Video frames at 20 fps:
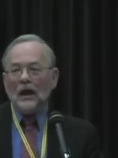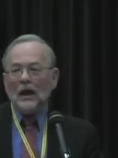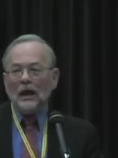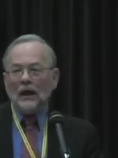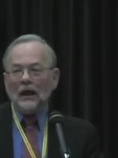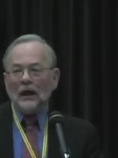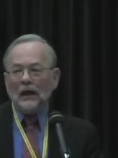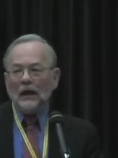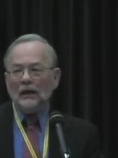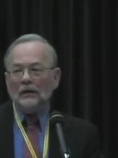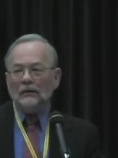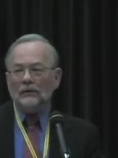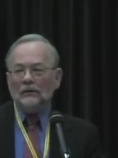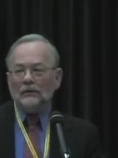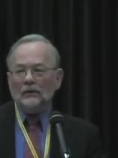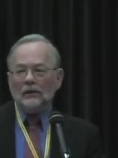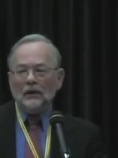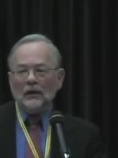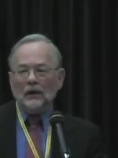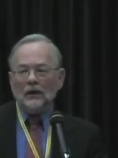And
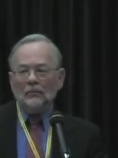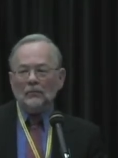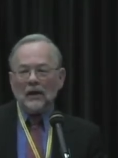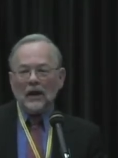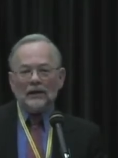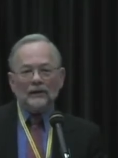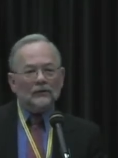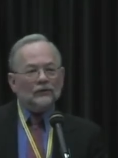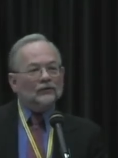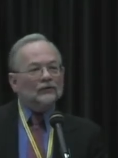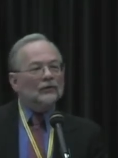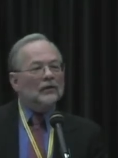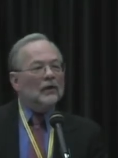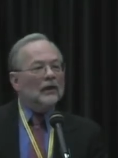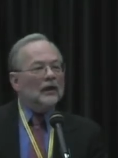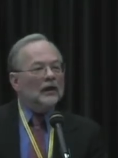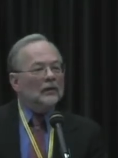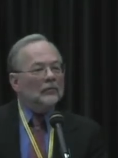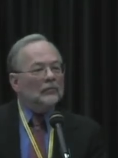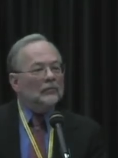by this
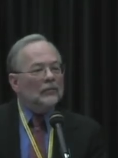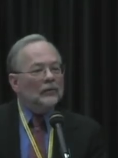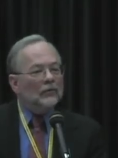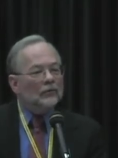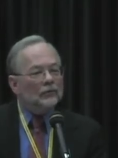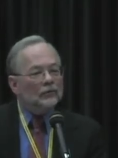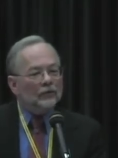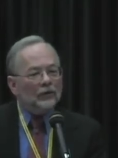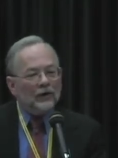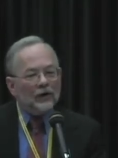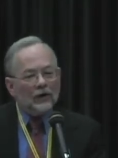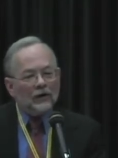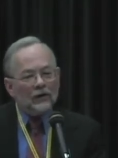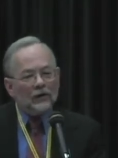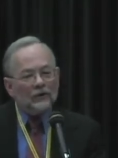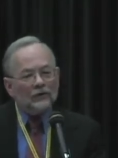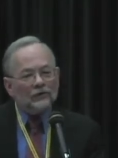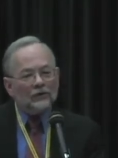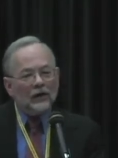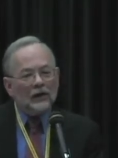time,
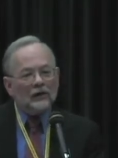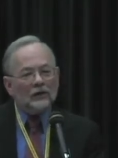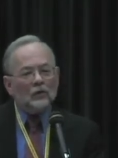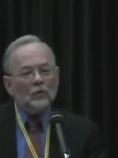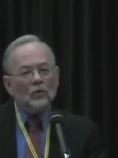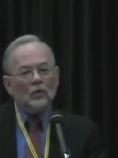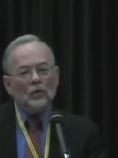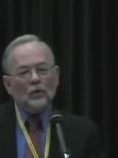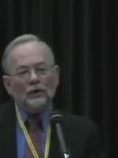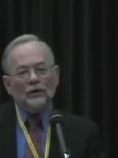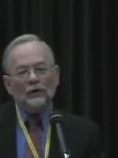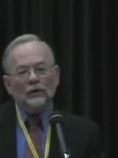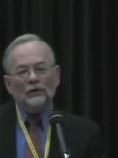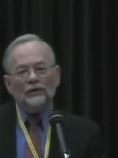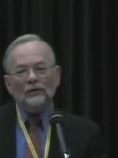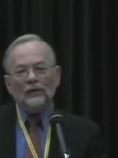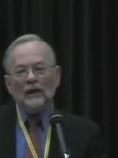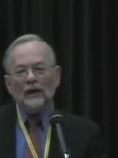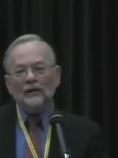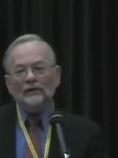Freres had
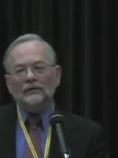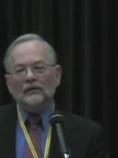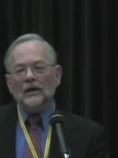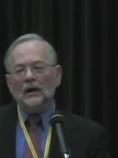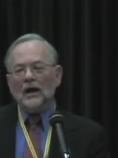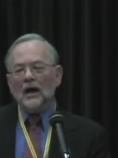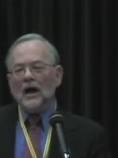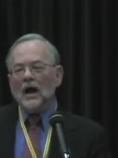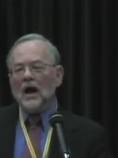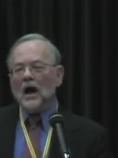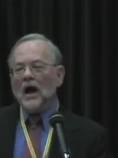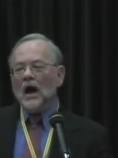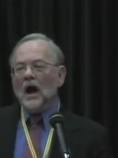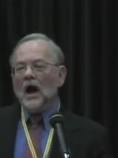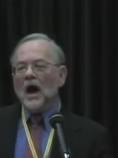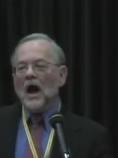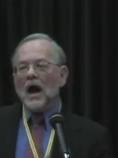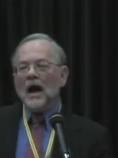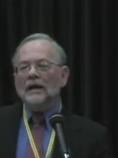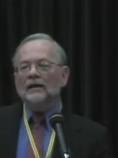ordered that
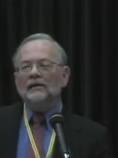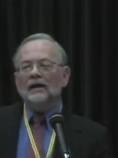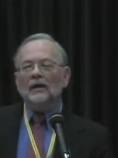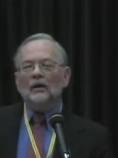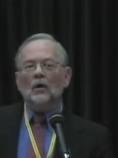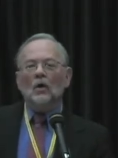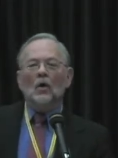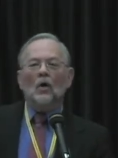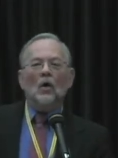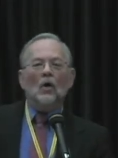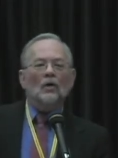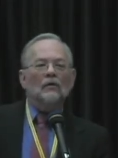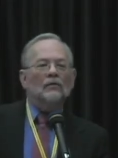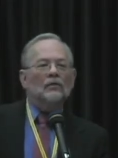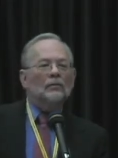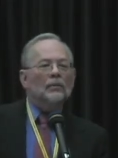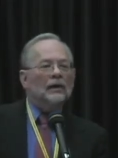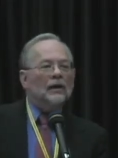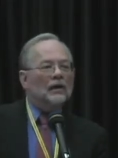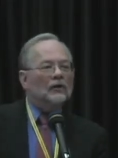I take all of
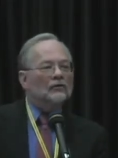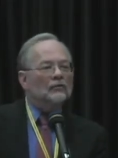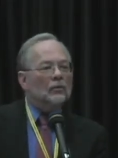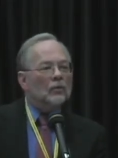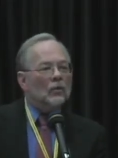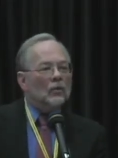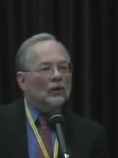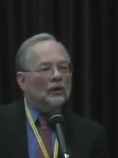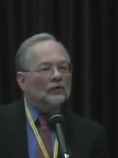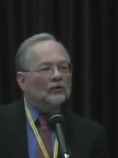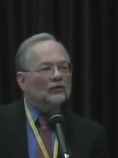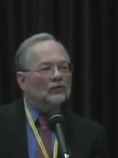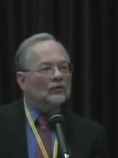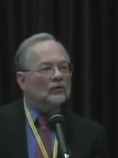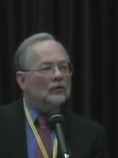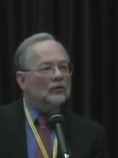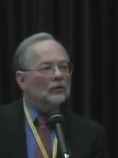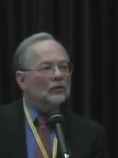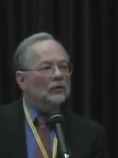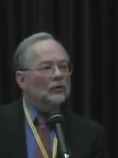the passports
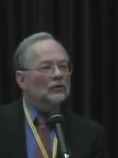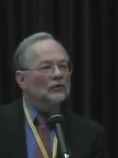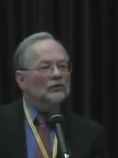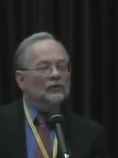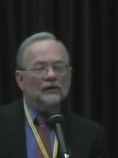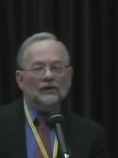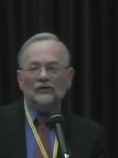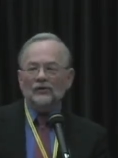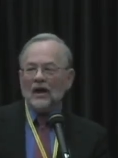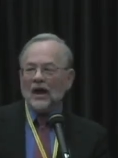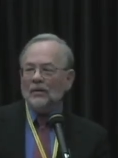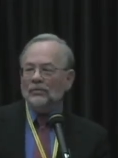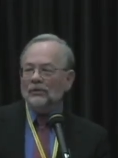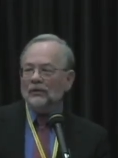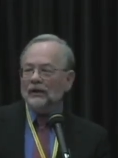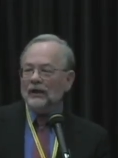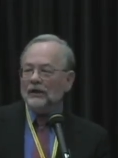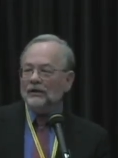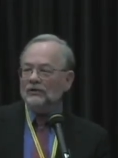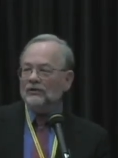whose visa
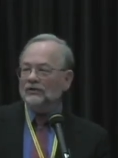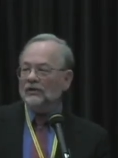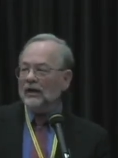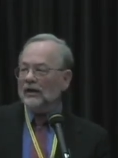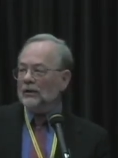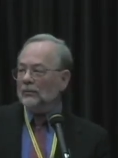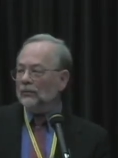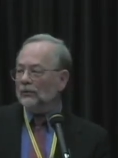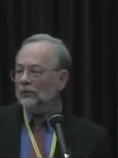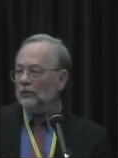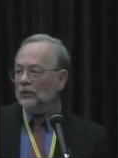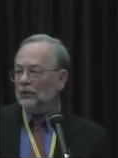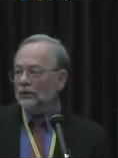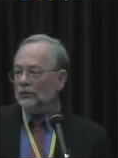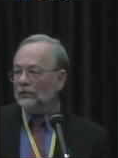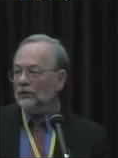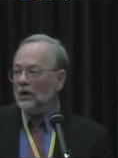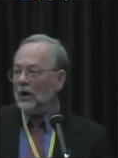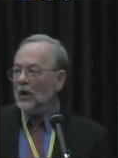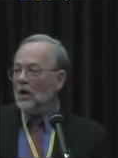applications I had
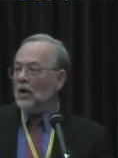approved